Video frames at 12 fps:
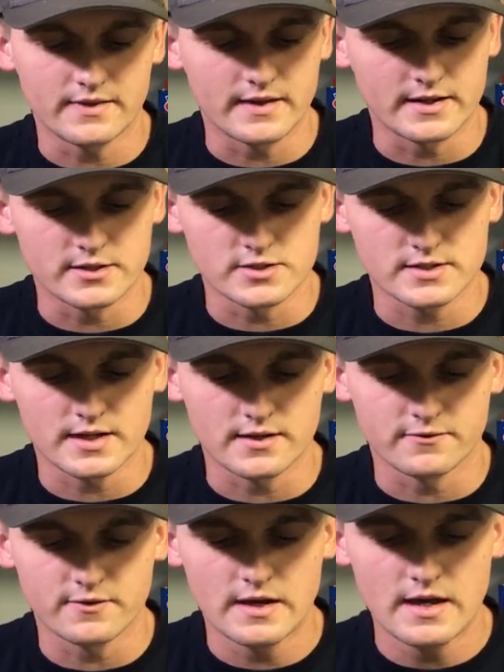and then it just kind
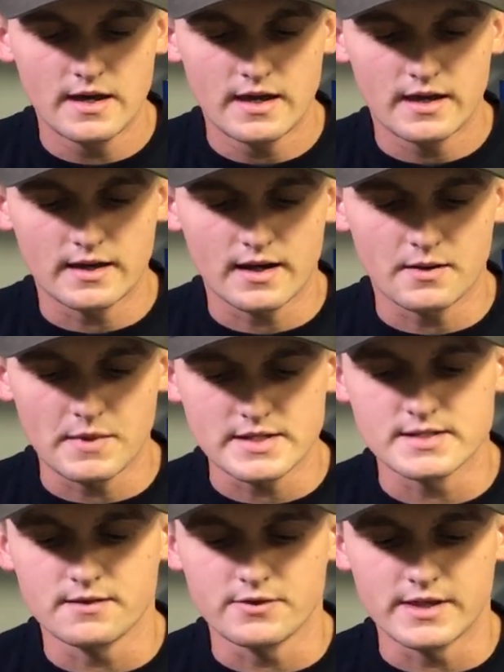of
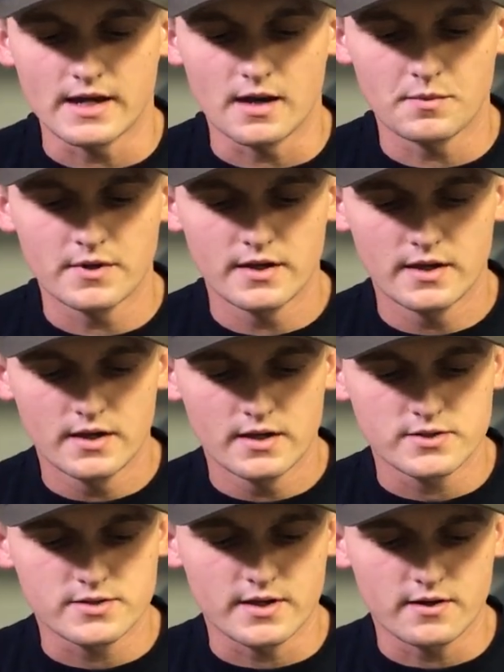messes everything up.
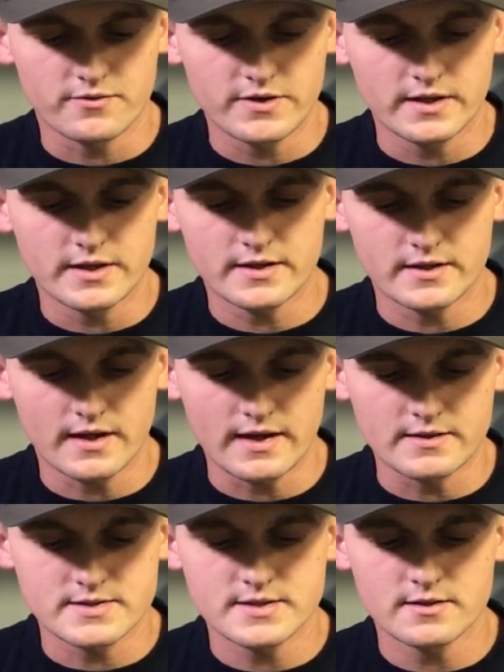So then I'll feel it. I
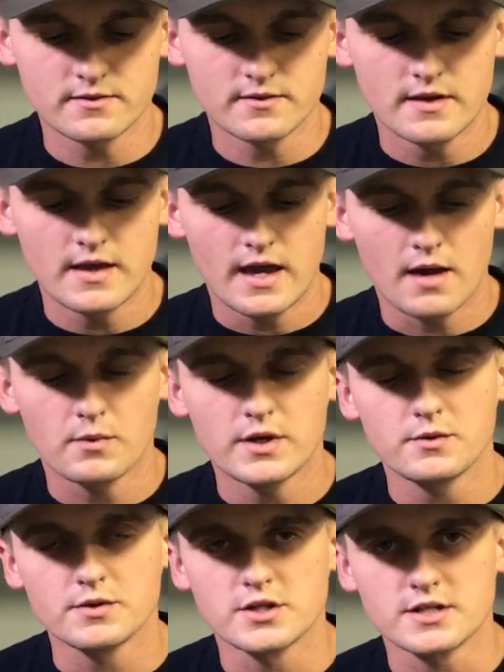can still, and
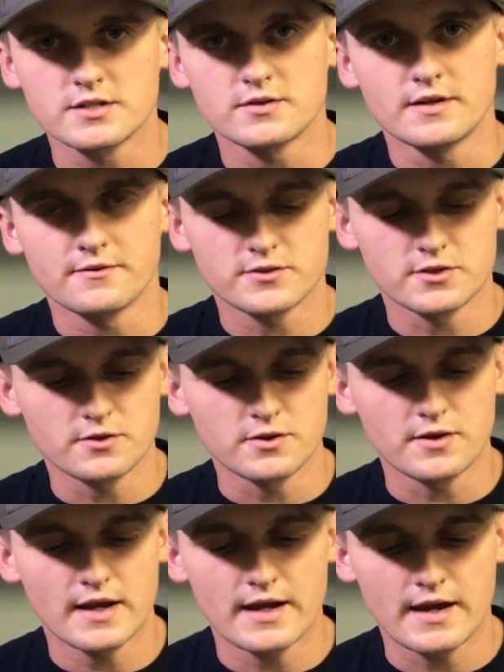when you adjust your diff too,
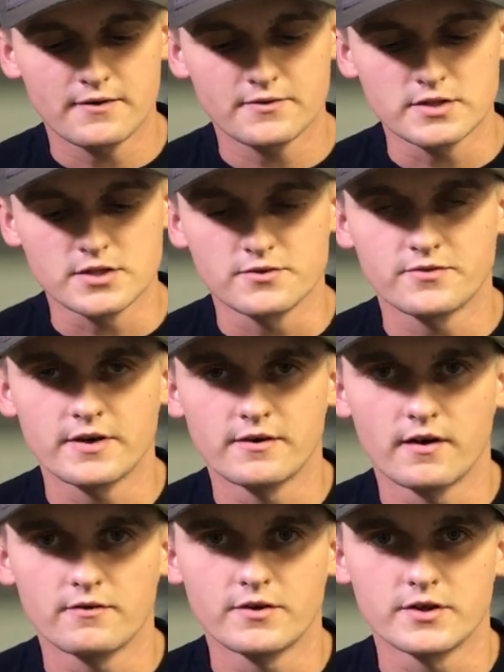you kind of have to just
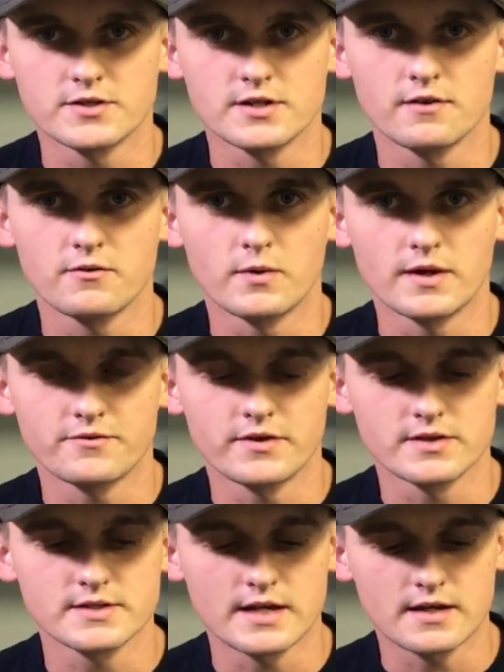figure out for yourself what it
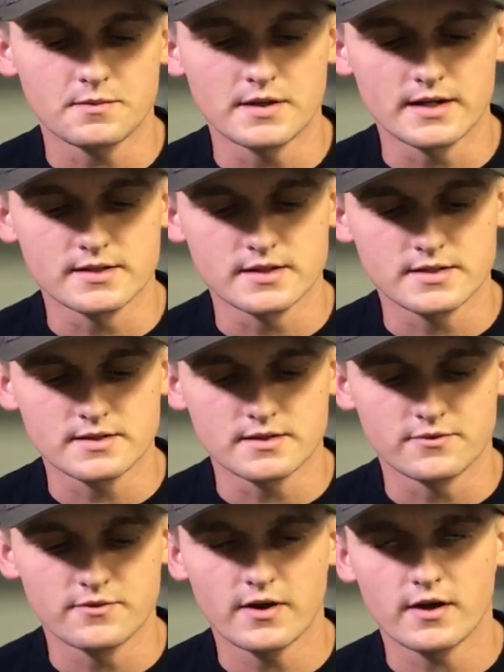feels like, because it's
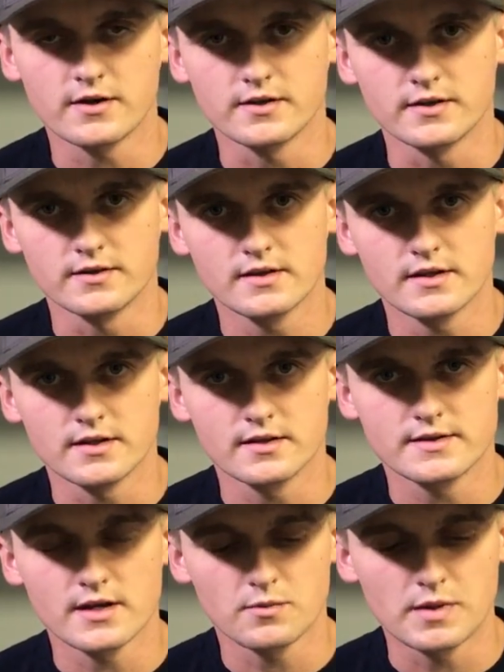very hard to
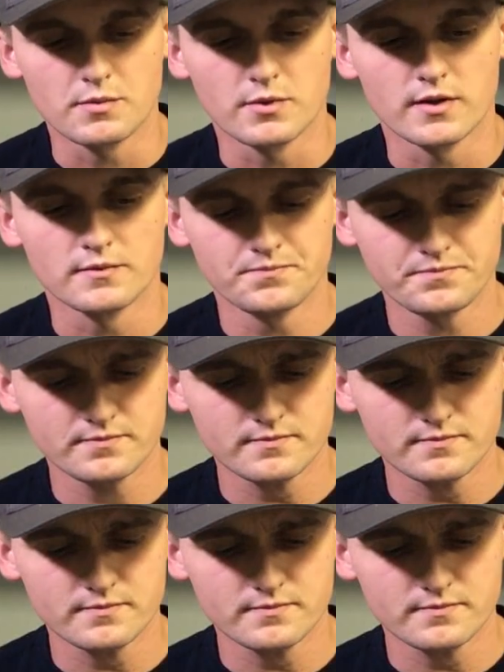tell people